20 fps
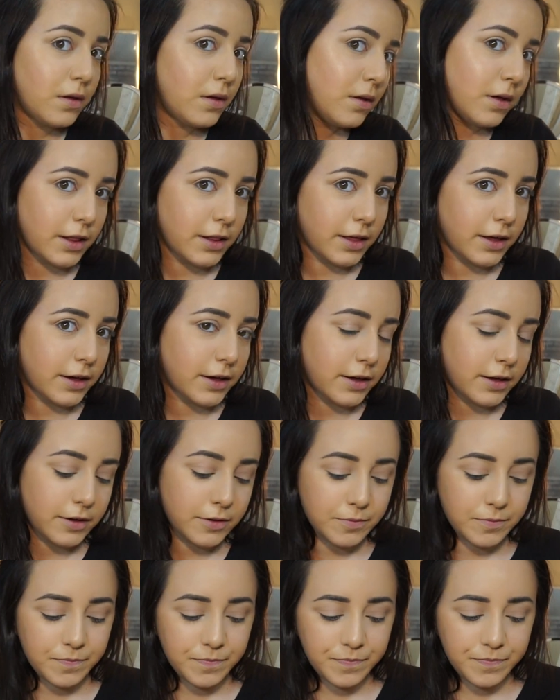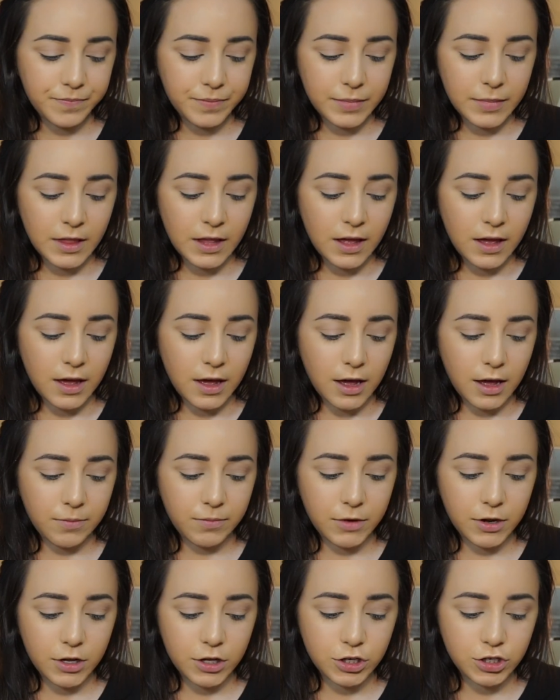I like it. I'm
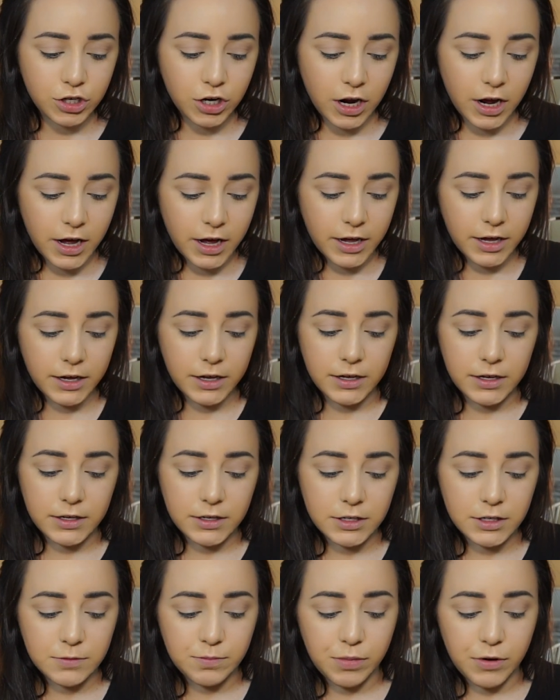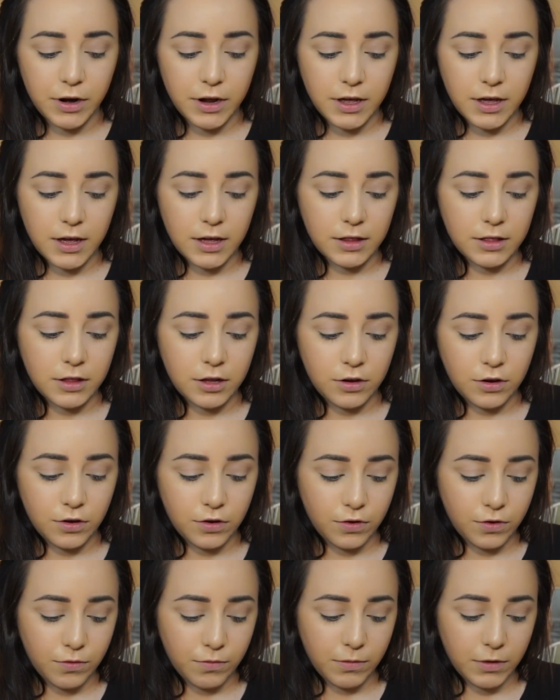gonna try spraying the
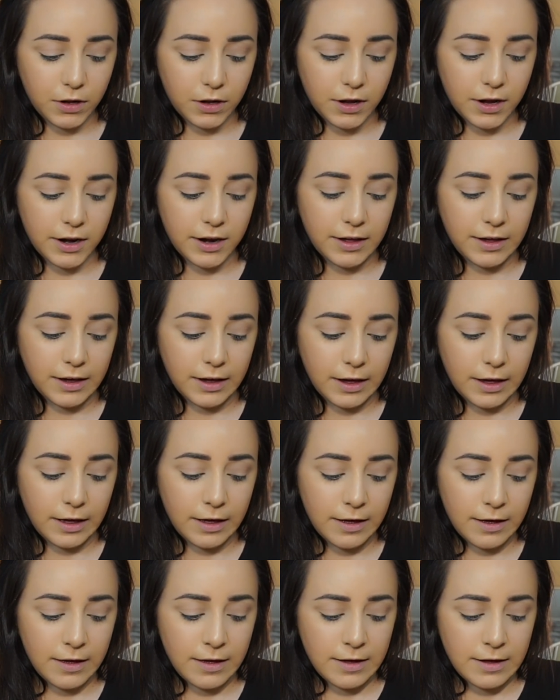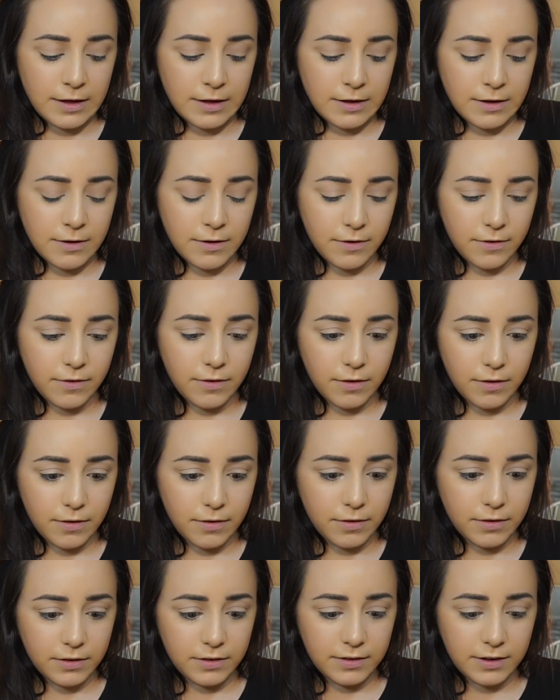new Milani
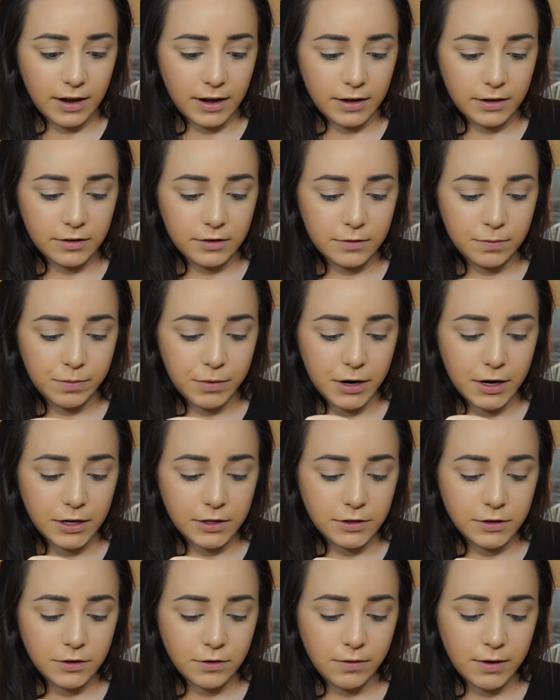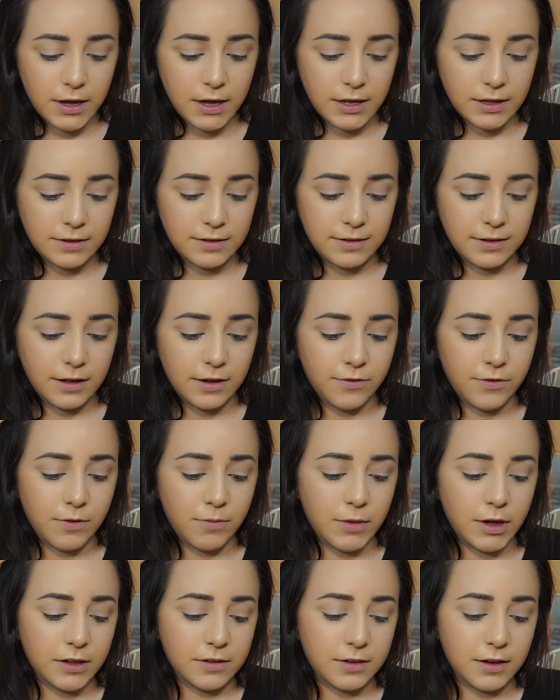setting spray to it and see if it
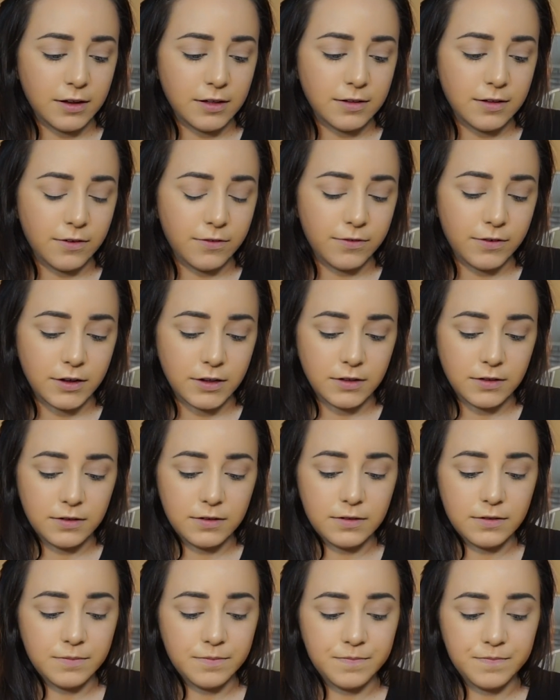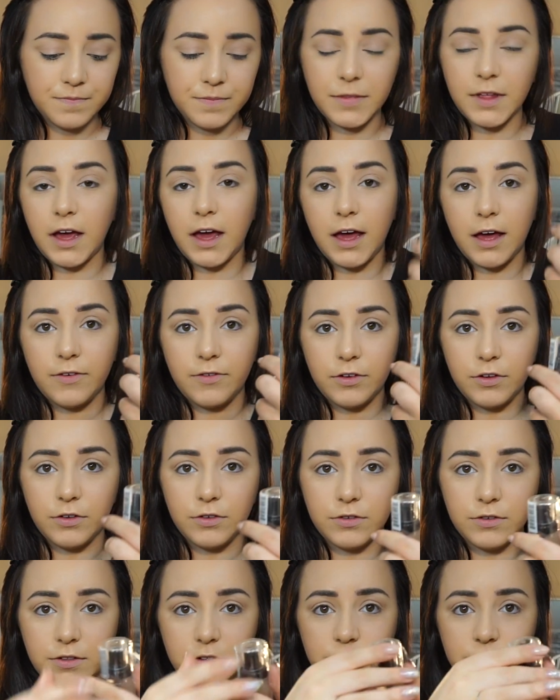makes any difference. I haven't
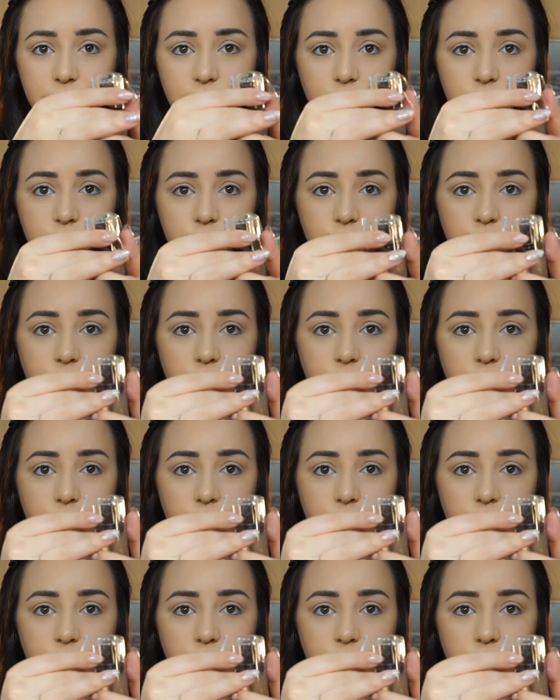used this as